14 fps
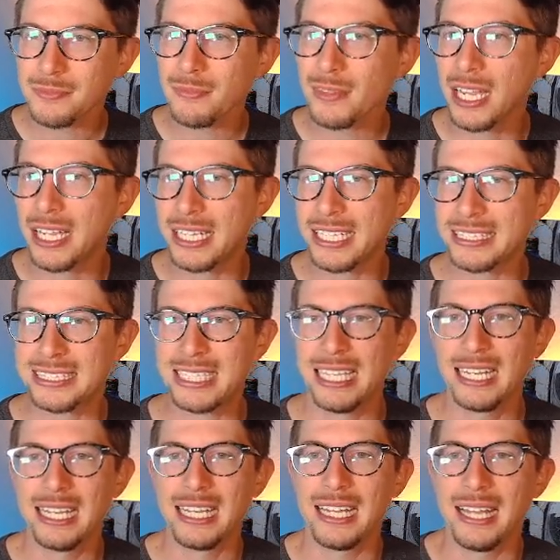against
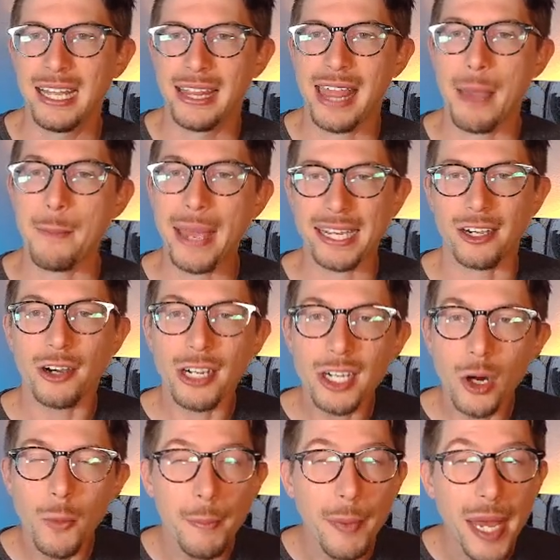that Mad
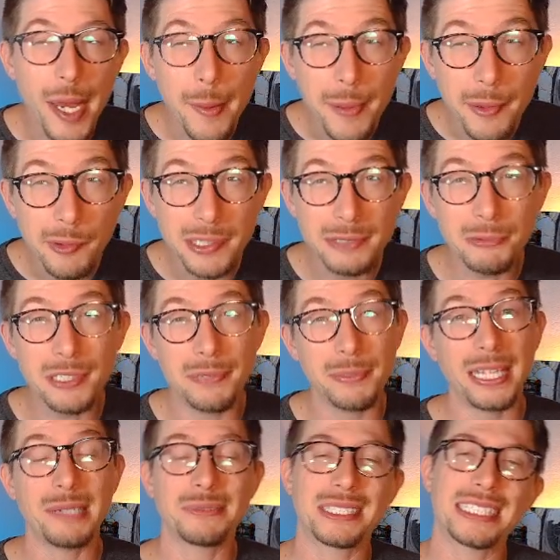Cargo. Maybe we would have
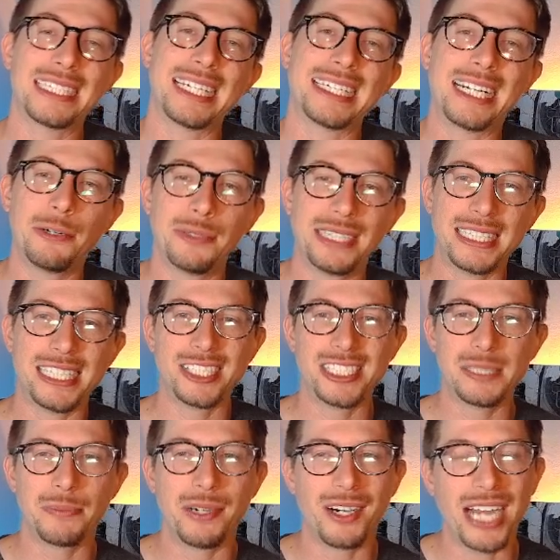been able to take it out with the
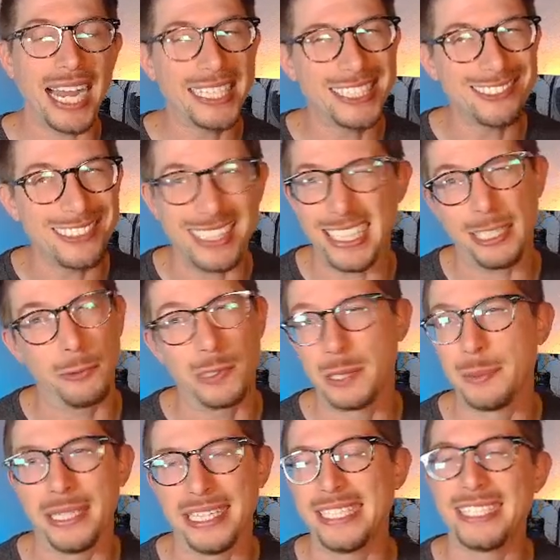Energy Ball. I don't think it would
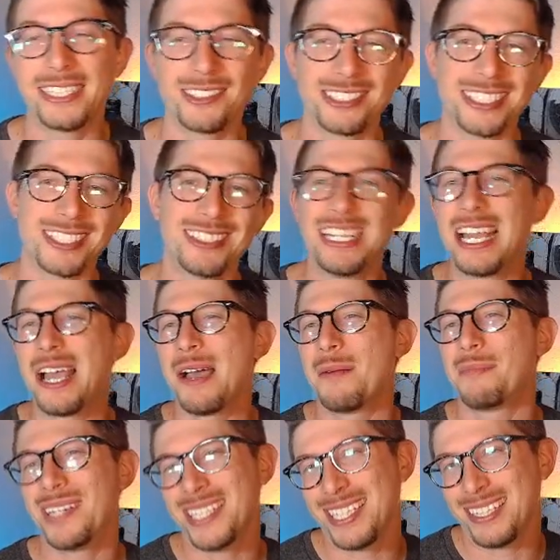have been lethal though.
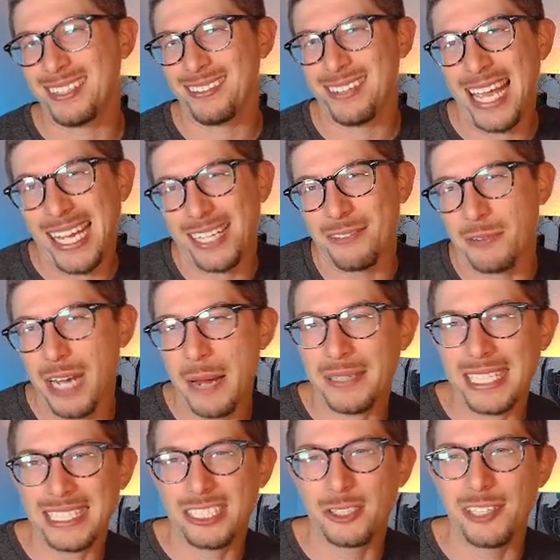But hey, we're able
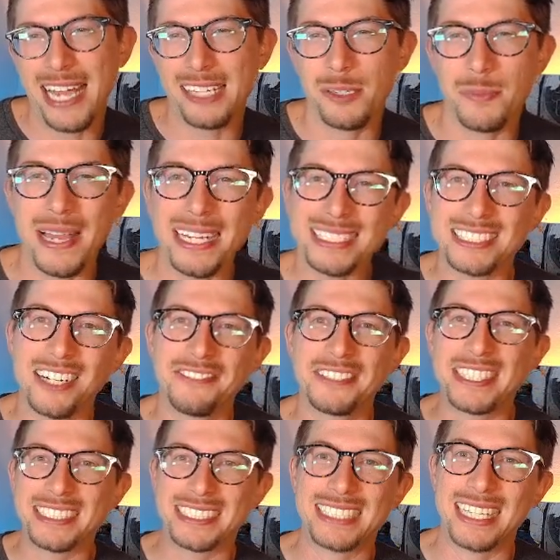to get 2 Acrobatics off
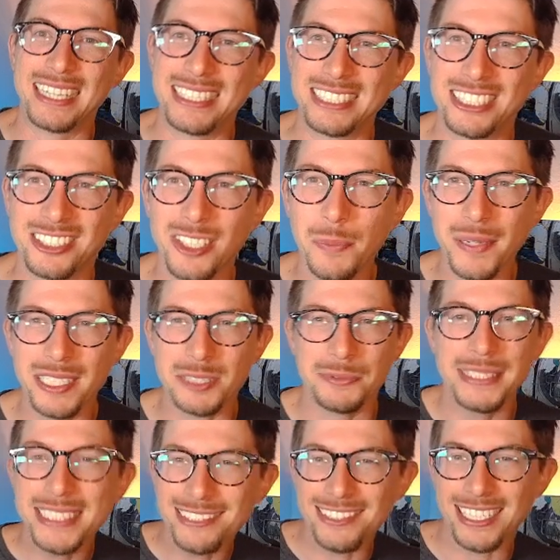against this Tropius.
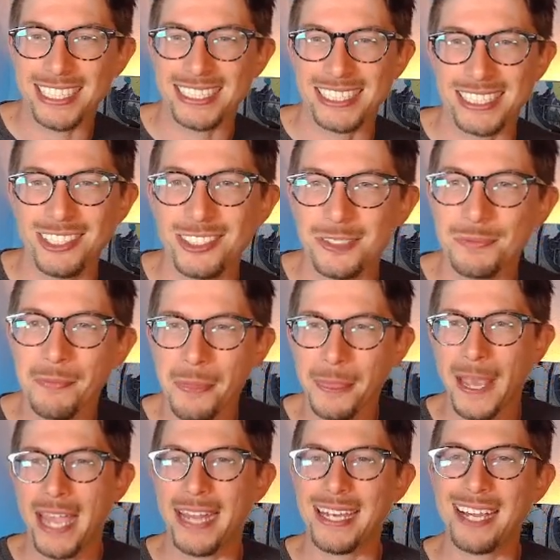We still got a shield.
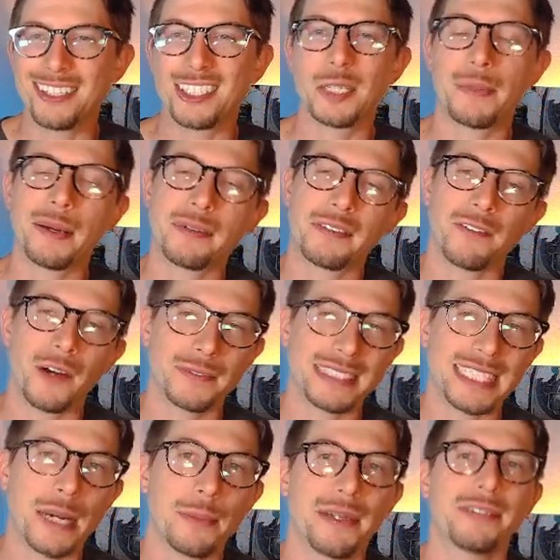And now they're going to be able to farm us
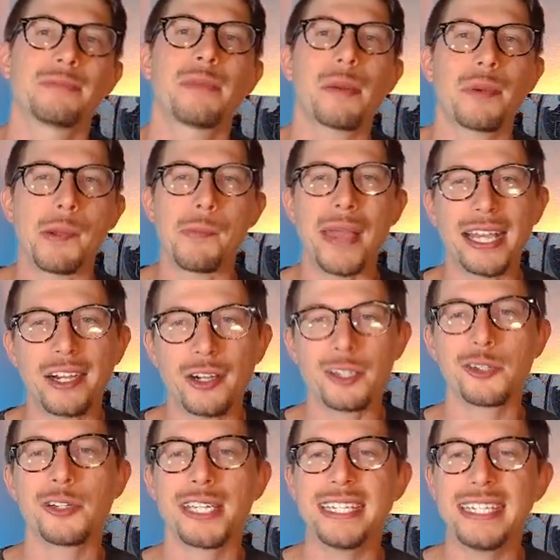down. But remember,
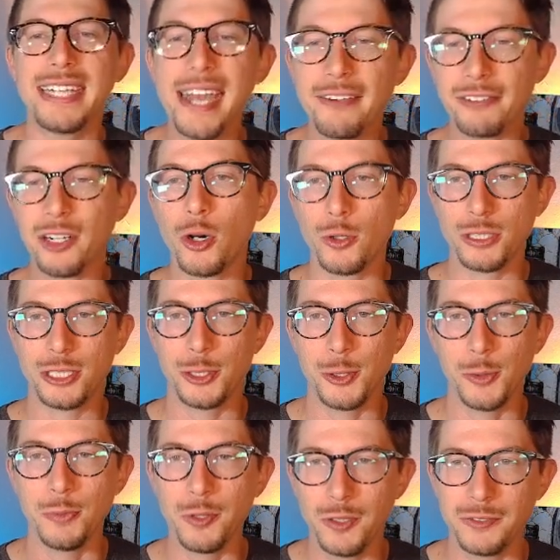Magcargo can never hold
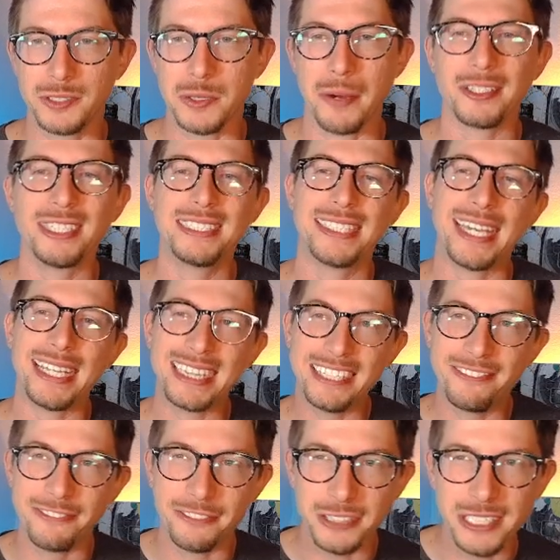2 moves. So I'm going to take
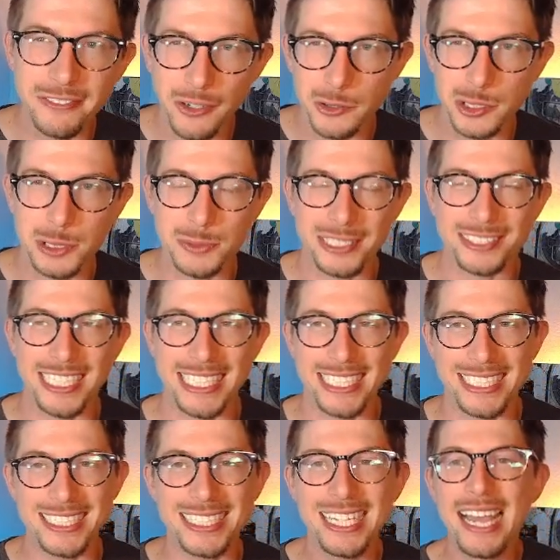the free Volt Switch right
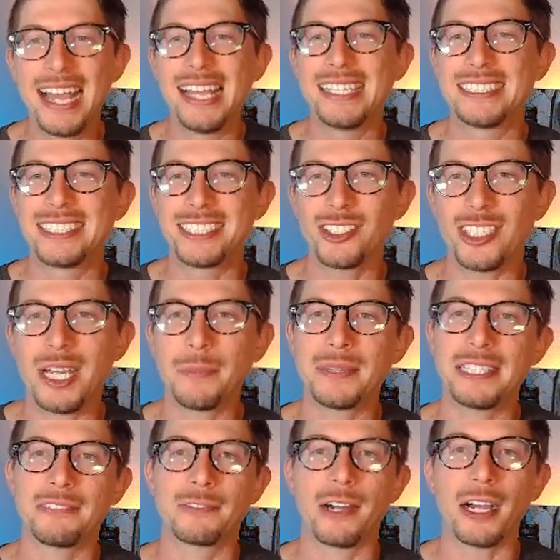here, shield up
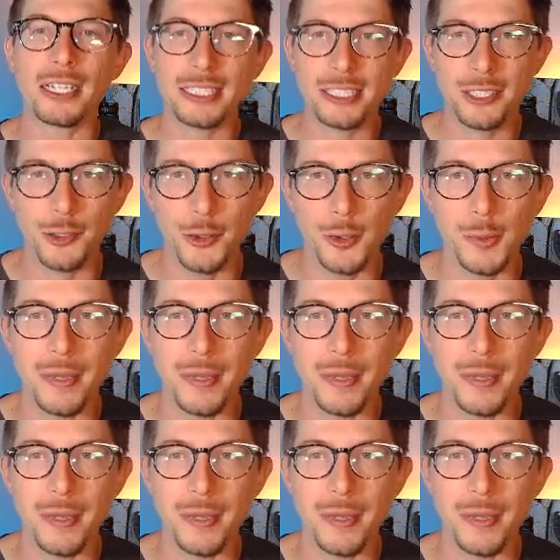the Rock Tomb,